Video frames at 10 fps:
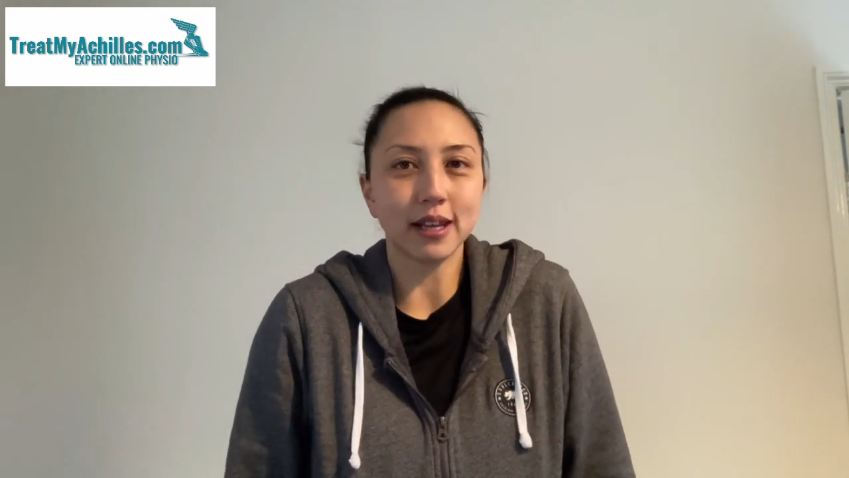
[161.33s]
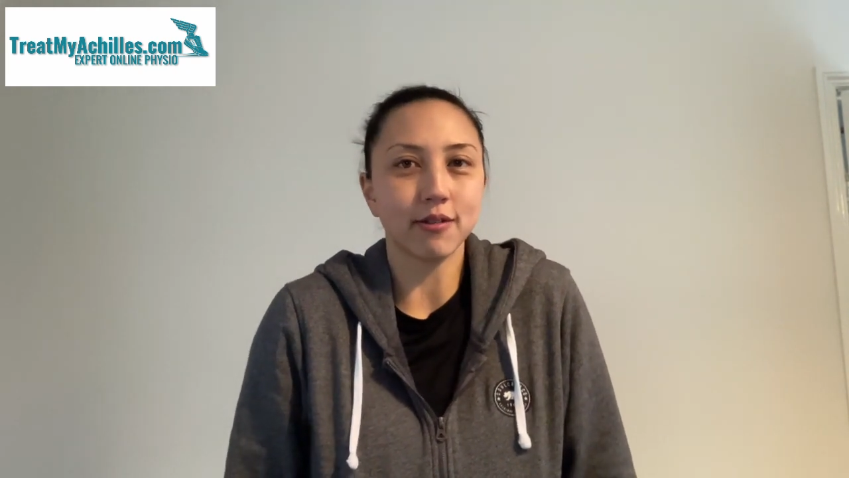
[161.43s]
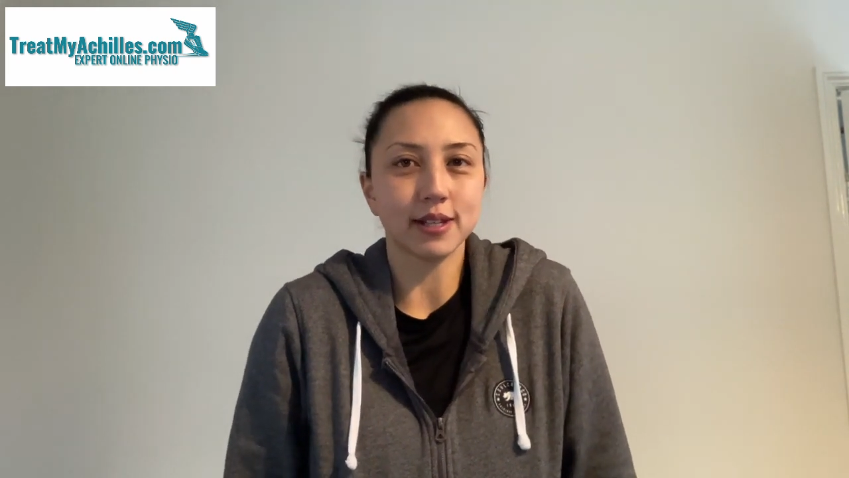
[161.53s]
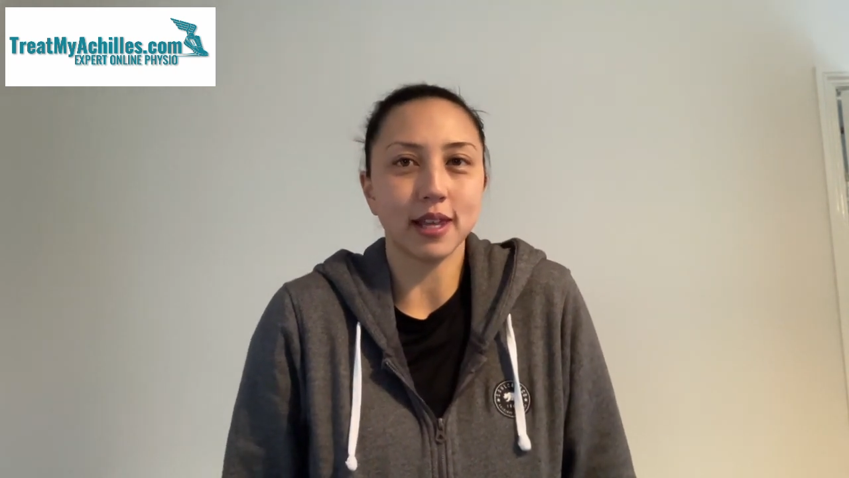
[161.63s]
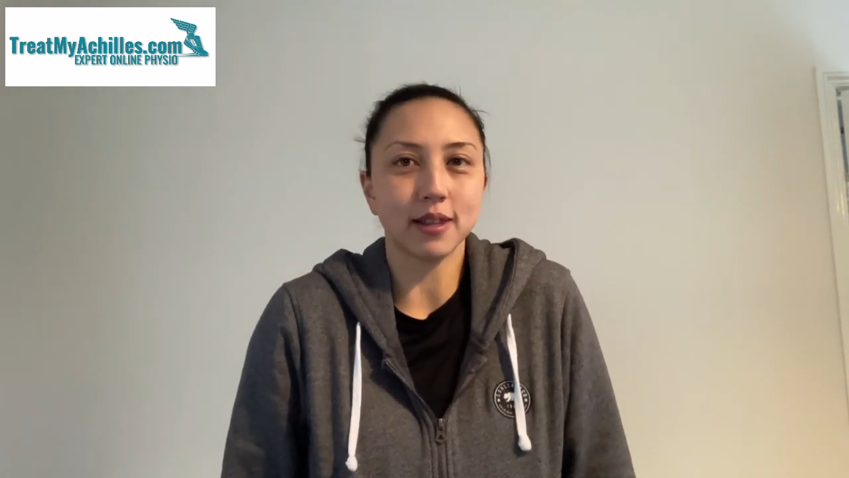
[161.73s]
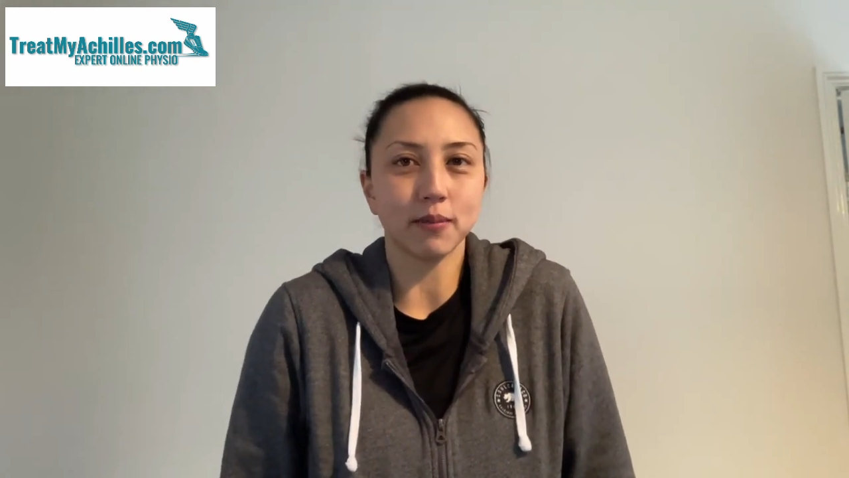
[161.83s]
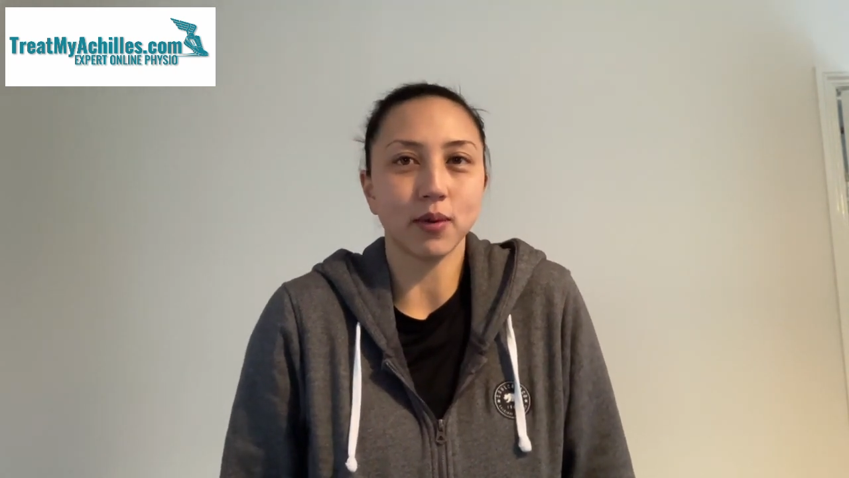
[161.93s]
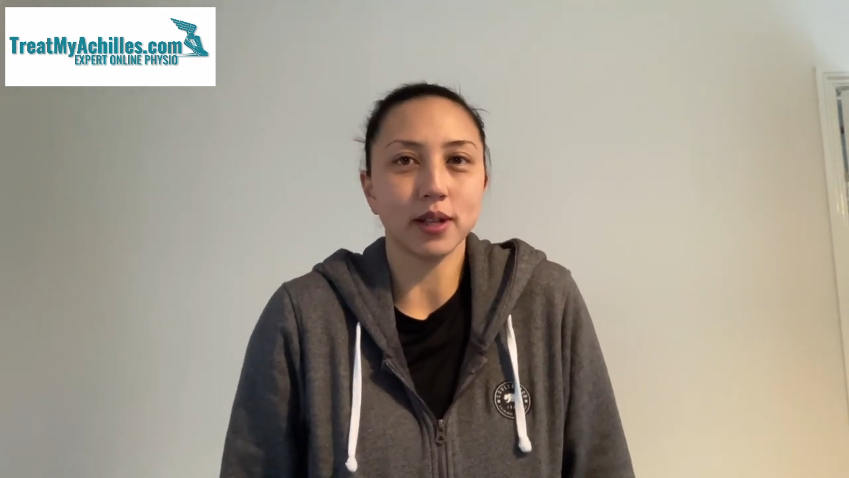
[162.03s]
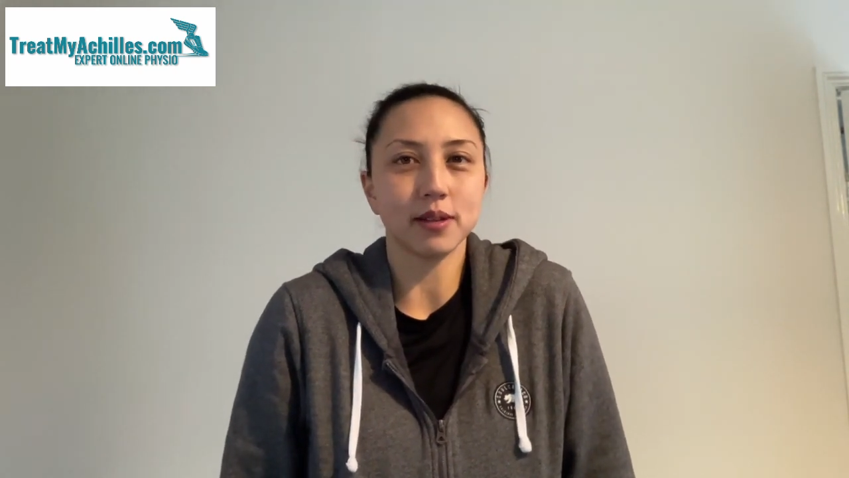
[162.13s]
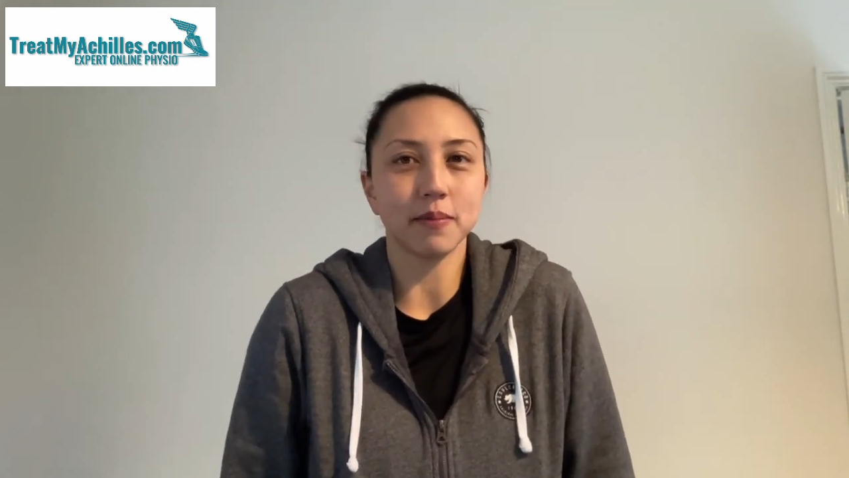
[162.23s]
irritate them
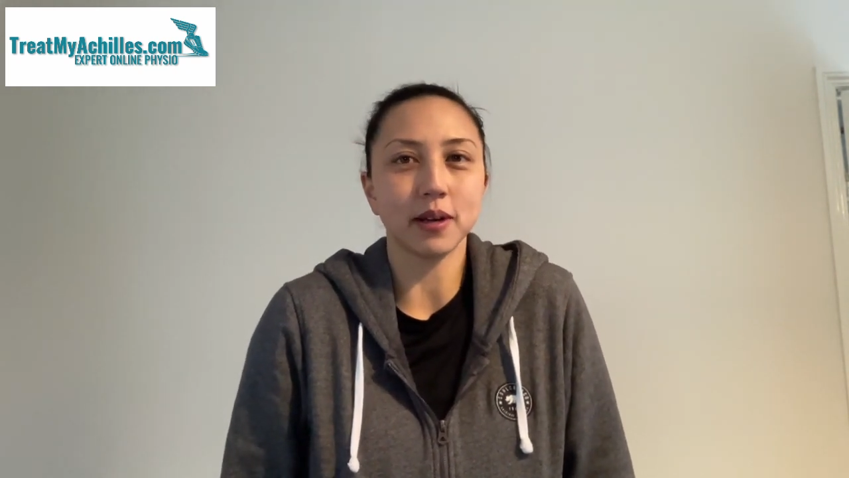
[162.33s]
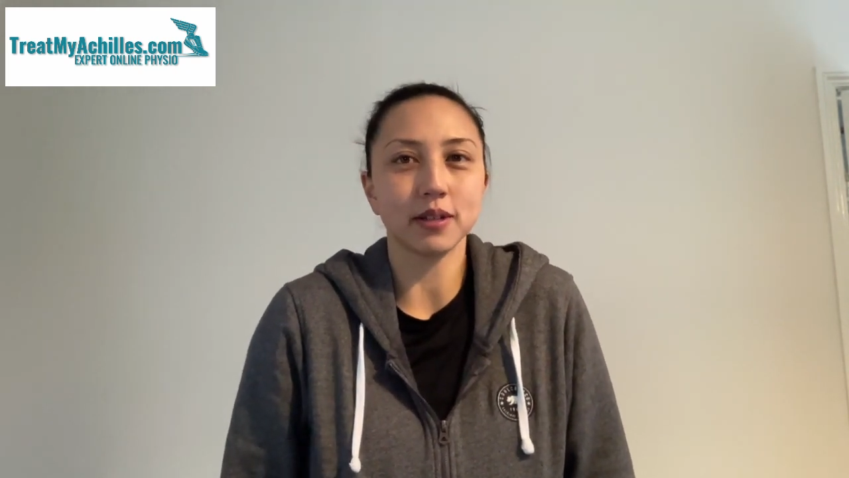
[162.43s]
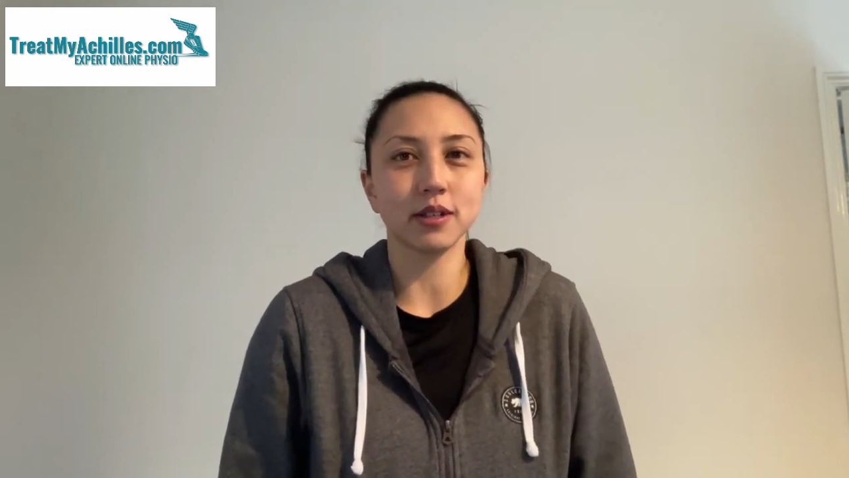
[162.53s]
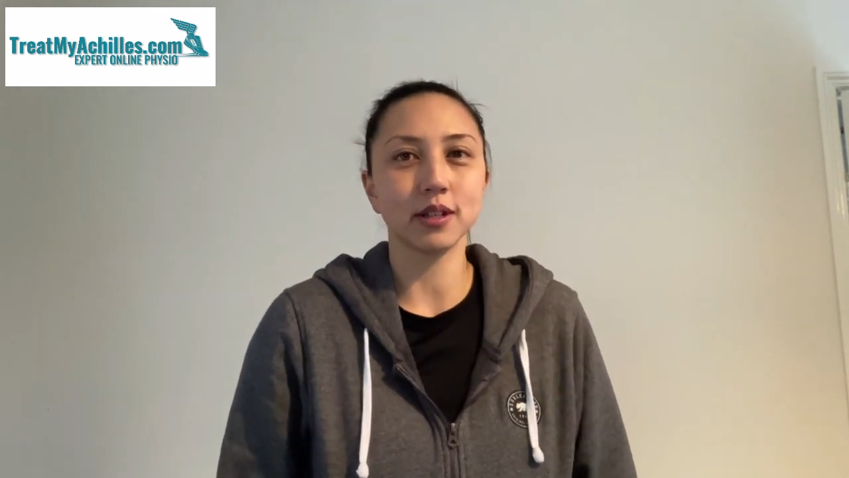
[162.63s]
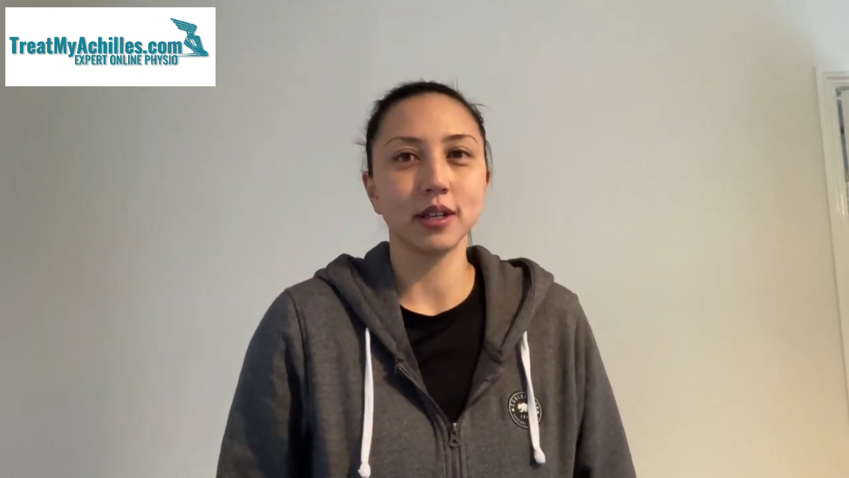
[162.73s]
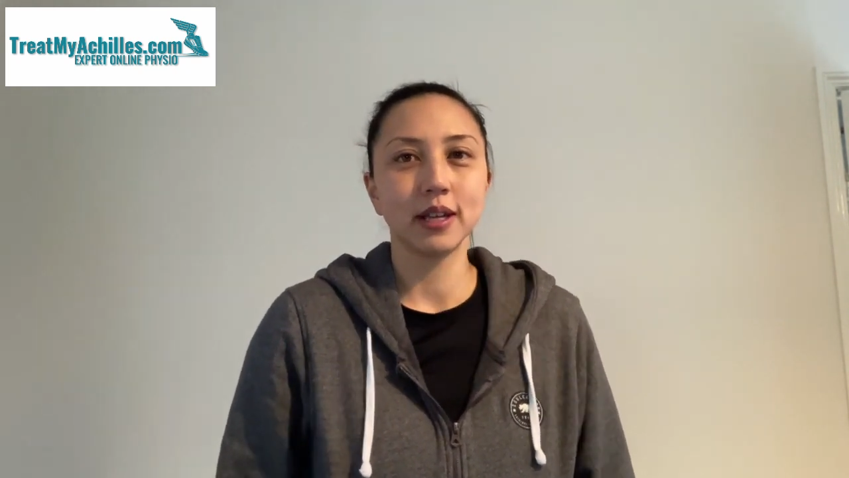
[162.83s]
quite so much.